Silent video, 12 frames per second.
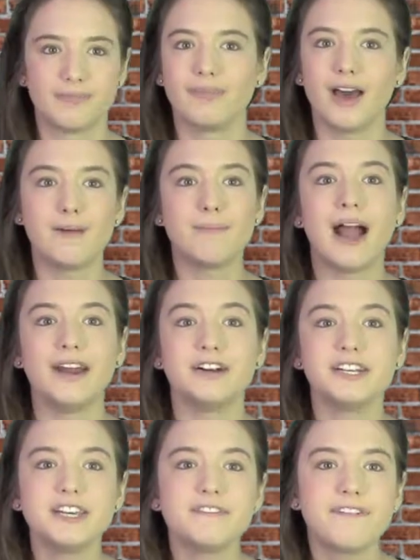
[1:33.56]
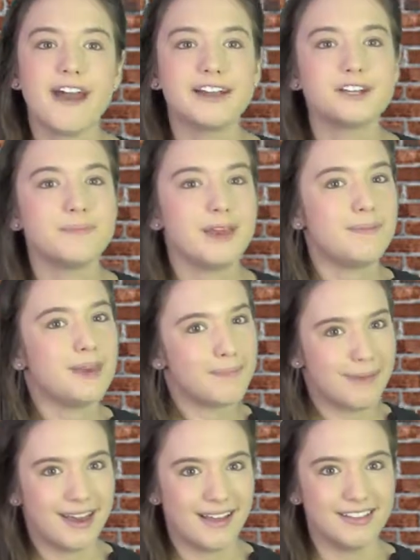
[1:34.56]
A minor defect may be a
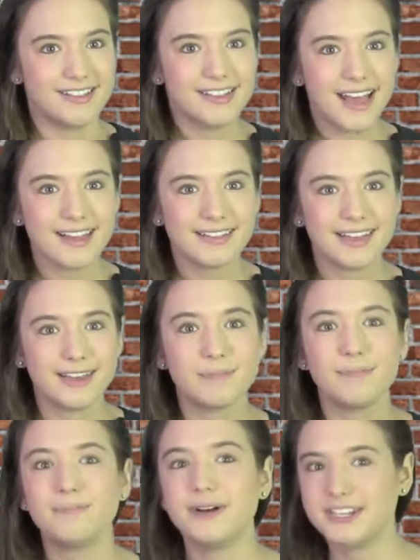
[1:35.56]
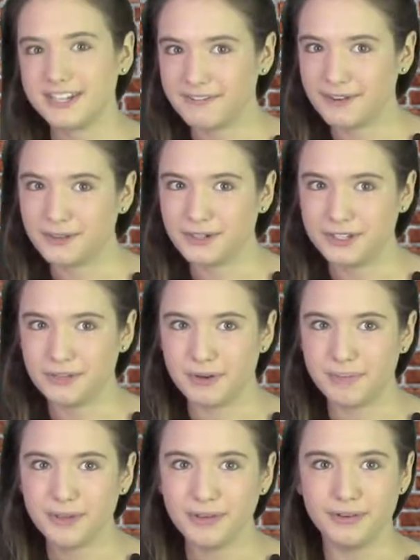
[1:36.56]
bit unsightly, but difficult to
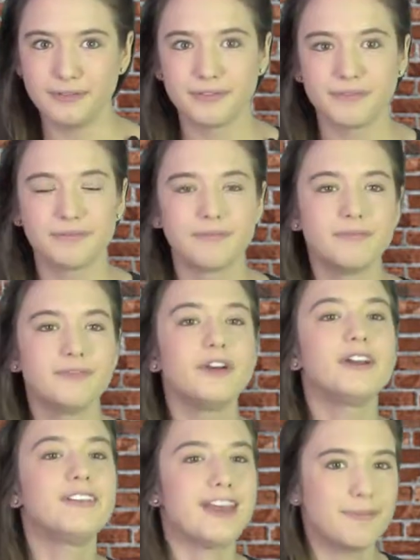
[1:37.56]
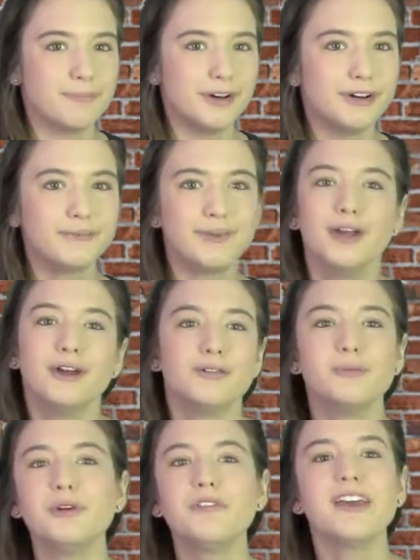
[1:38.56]
remove. For example,
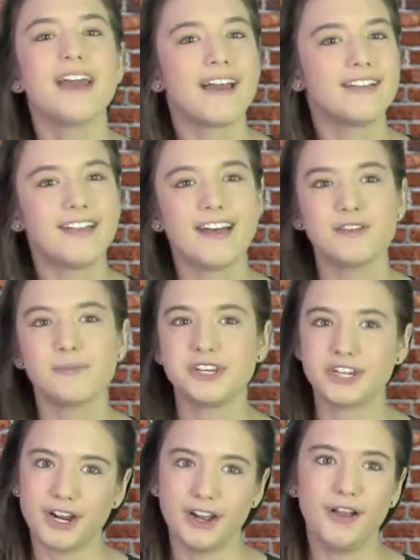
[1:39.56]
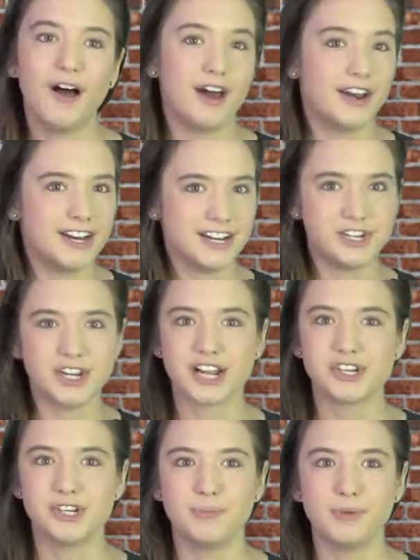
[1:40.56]
removing excess material on an
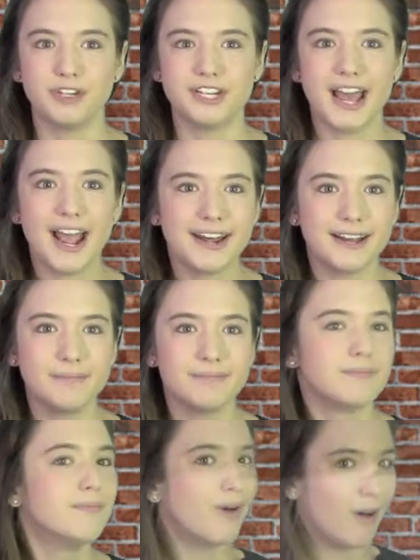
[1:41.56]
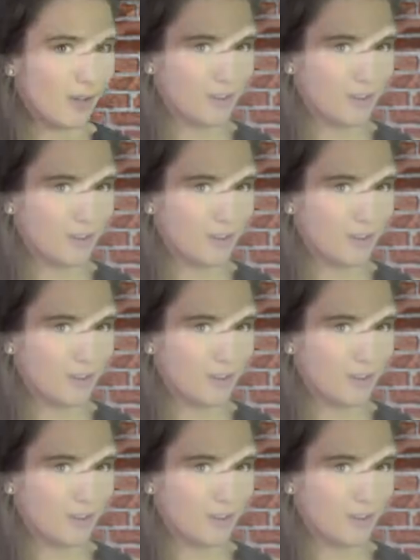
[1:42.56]
injection molded item, also